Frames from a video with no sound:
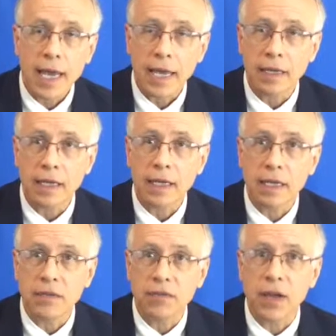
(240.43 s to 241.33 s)
And
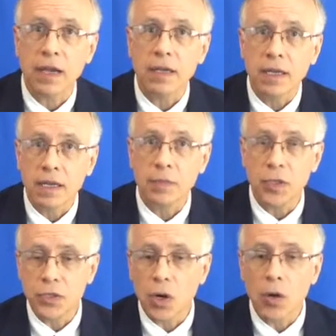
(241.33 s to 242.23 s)
in fact, the
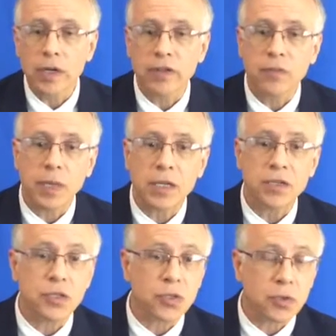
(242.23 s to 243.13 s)
majority of
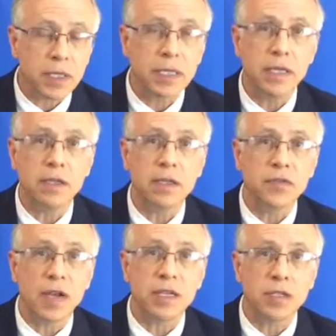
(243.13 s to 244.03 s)
patients treated in this
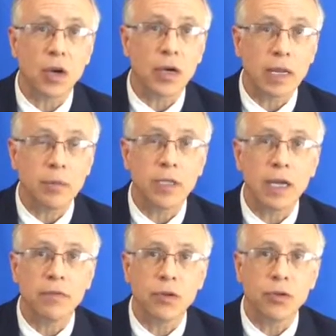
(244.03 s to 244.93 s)
fashion are able to
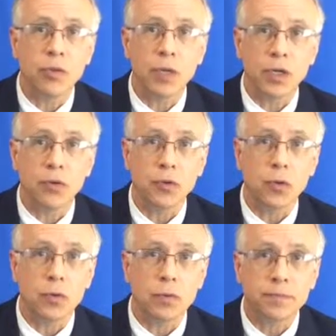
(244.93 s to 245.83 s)
have their tumor
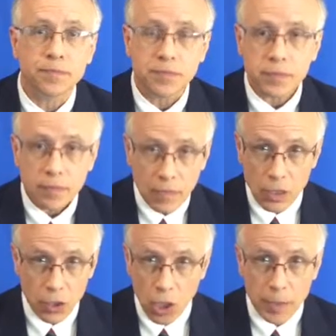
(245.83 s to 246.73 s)
controlled.
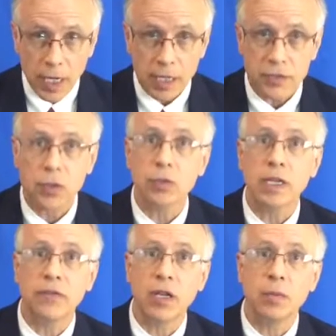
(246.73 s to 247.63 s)
Carbon ions are
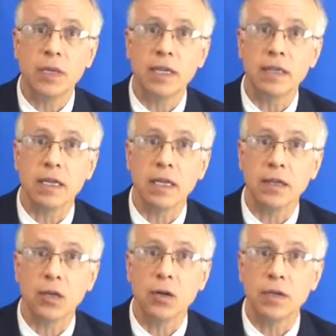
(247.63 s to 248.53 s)
only available at
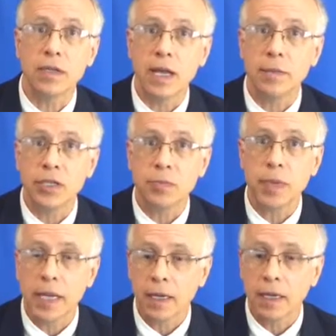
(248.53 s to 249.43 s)
the current time in
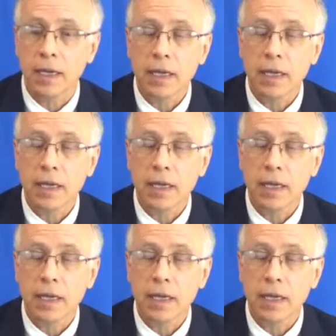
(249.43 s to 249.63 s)
Japan,